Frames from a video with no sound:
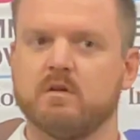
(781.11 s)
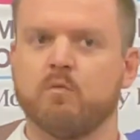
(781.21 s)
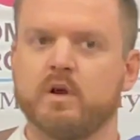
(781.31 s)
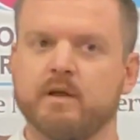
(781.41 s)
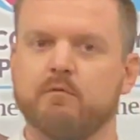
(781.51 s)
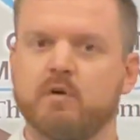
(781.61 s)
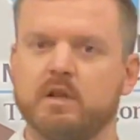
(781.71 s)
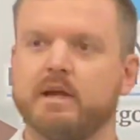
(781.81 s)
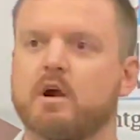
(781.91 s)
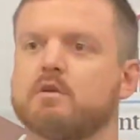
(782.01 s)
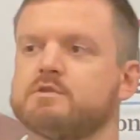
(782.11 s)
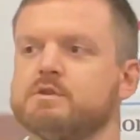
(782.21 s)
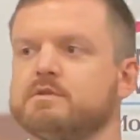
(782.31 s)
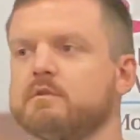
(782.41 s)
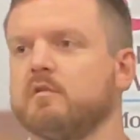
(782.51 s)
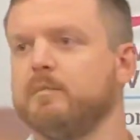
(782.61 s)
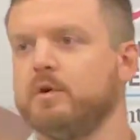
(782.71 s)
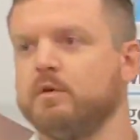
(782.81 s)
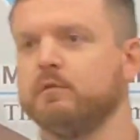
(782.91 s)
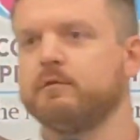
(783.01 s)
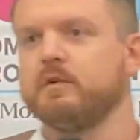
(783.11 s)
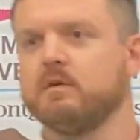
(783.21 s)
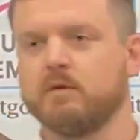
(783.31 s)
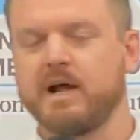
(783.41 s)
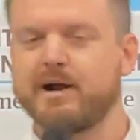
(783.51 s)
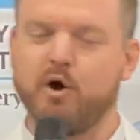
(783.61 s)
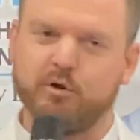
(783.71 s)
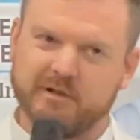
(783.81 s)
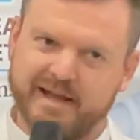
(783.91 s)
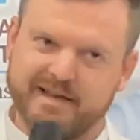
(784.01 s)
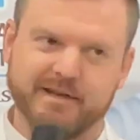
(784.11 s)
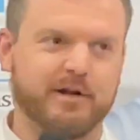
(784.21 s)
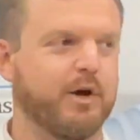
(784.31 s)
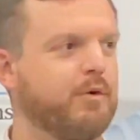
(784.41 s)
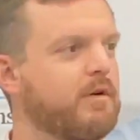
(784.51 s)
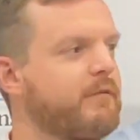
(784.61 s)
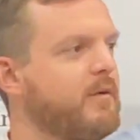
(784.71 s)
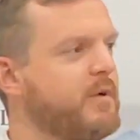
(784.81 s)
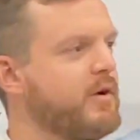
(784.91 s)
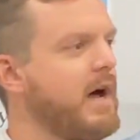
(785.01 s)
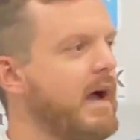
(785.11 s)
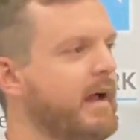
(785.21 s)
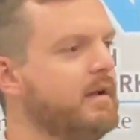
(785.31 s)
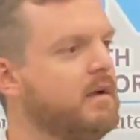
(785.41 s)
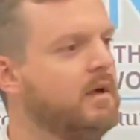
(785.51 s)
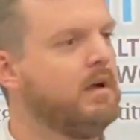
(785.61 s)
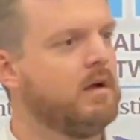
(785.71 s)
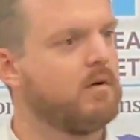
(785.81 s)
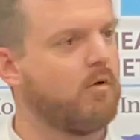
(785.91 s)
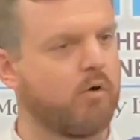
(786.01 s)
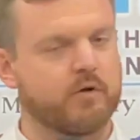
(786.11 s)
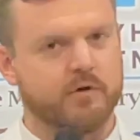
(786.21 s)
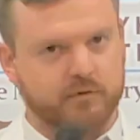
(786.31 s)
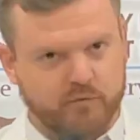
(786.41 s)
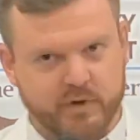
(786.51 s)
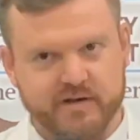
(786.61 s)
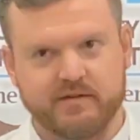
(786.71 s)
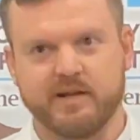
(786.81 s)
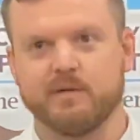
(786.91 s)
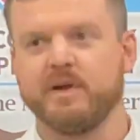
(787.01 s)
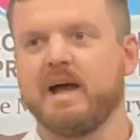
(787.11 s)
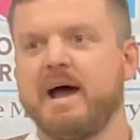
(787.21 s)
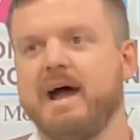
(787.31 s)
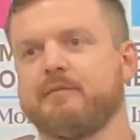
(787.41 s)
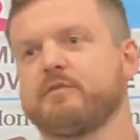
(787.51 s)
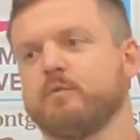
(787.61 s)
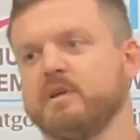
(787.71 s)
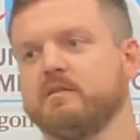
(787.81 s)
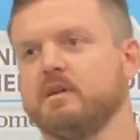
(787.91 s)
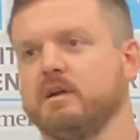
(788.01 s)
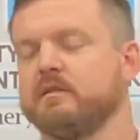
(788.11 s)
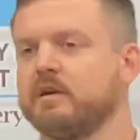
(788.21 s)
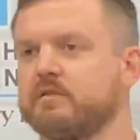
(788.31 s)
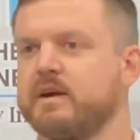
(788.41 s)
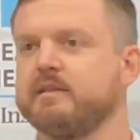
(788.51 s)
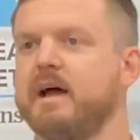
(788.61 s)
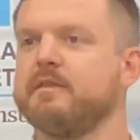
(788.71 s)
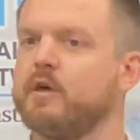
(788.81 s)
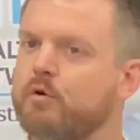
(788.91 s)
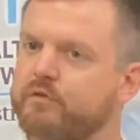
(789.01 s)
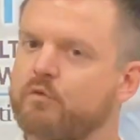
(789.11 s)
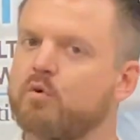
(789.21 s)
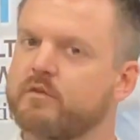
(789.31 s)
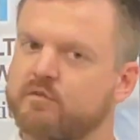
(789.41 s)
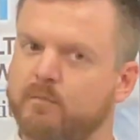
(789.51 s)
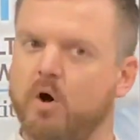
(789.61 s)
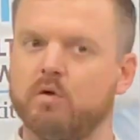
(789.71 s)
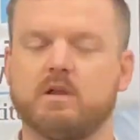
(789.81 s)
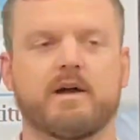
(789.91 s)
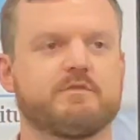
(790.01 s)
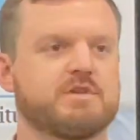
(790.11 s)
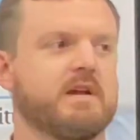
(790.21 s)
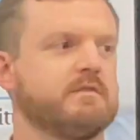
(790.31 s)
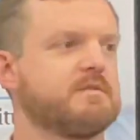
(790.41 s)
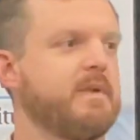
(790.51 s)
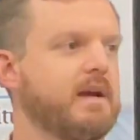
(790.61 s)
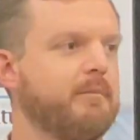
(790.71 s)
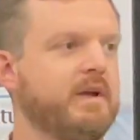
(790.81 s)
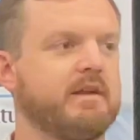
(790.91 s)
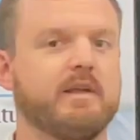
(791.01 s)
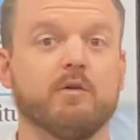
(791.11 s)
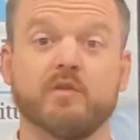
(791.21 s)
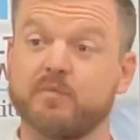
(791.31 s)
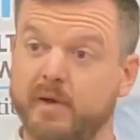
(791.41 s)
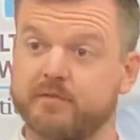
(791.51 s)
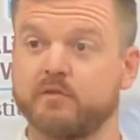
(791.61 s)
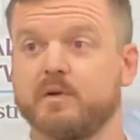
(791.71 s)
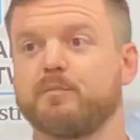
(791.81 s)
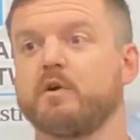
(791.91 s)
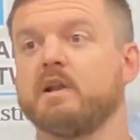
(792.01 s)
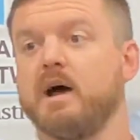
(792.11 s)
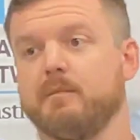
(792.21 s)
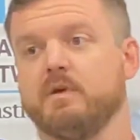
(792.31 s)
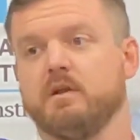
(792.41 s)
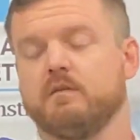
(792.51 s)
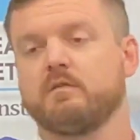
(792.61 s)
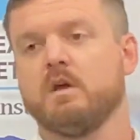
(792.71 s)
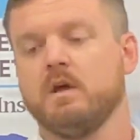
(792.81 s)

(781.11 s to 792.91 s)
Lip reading: would it really hurt you to remove what I call leaded Coke from your diet? Or your sweet tea to be a half sweet tea, things like that. Those sort of small life changes make a big deal, especially in prediabetes.